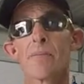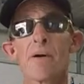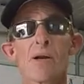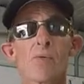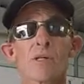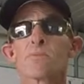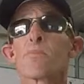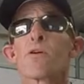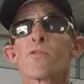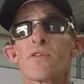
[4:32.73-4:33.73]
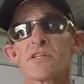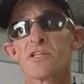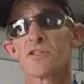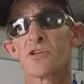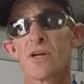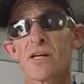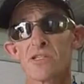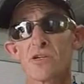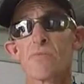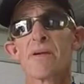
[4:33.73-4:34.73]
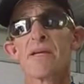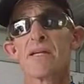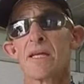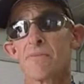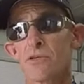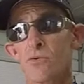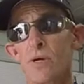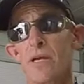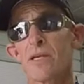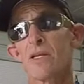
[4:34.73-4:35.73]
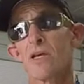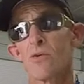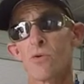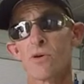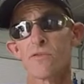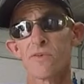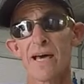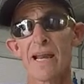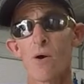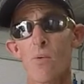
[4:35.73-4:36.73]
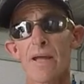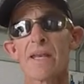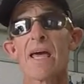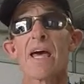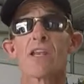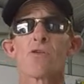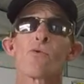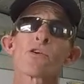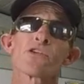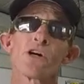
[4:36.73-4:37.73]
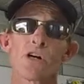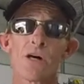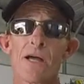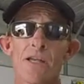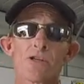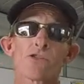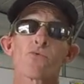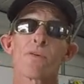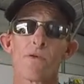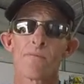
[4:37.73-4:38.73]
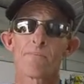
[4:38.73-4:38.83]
But it works perfect as your bead in between your flat-out weight and your swivel.